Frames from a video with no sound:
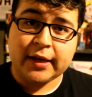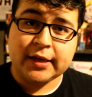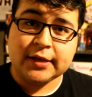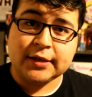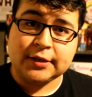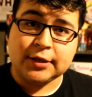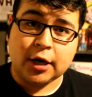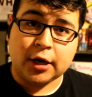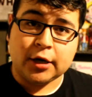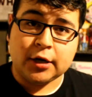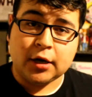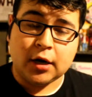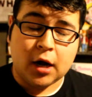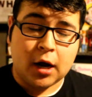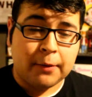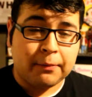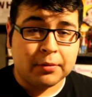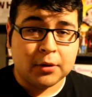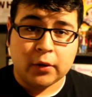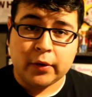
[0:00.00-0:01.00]
gonna start
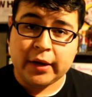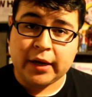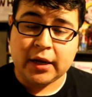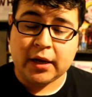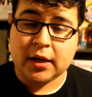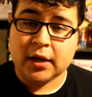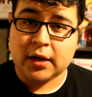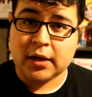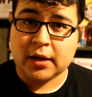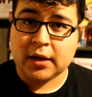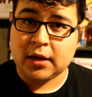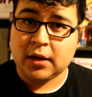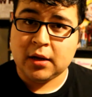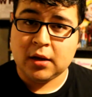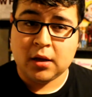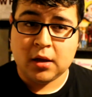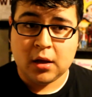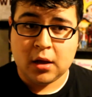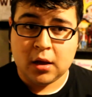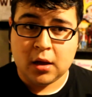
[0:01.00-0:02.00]
uploading
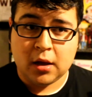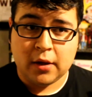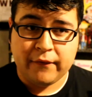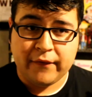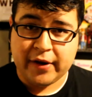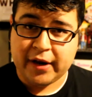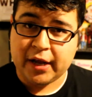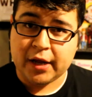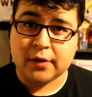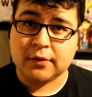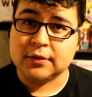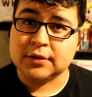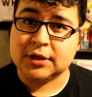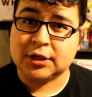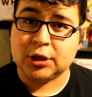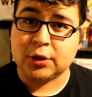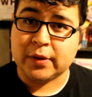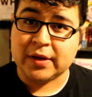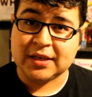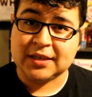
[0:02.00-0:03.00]
videos
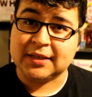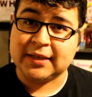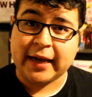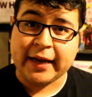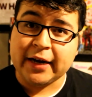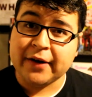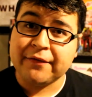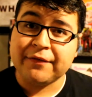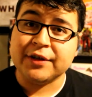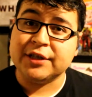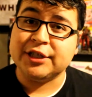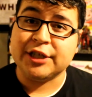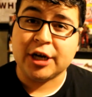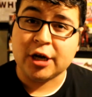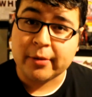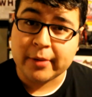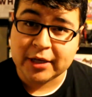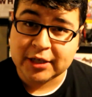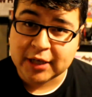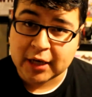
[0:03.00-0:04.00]
to his Night of the
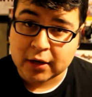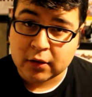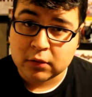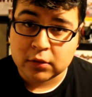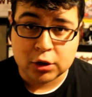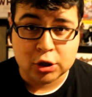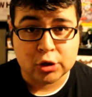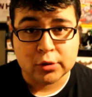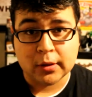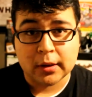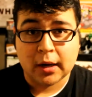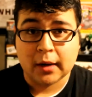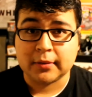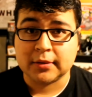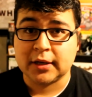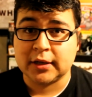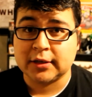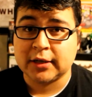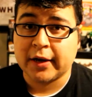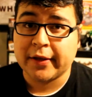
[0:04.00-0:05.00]
Jeremy channel, youtube.com
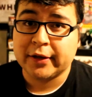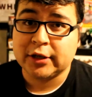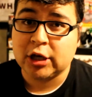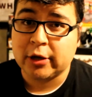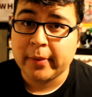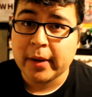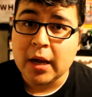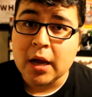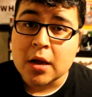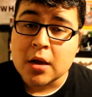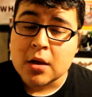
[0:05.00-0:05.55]
slash Night of the Jeremy.